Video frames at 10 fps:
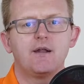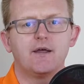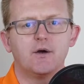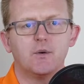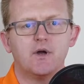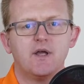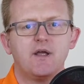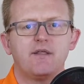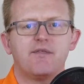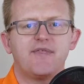Now,
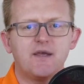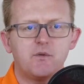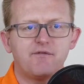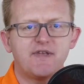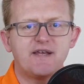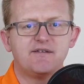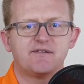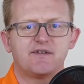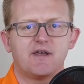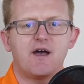the thing with these
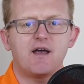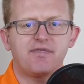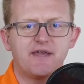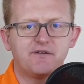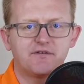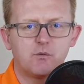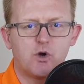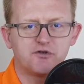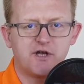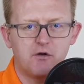is there are things to
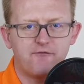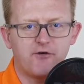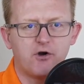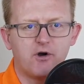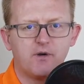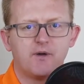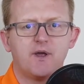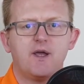watch out for.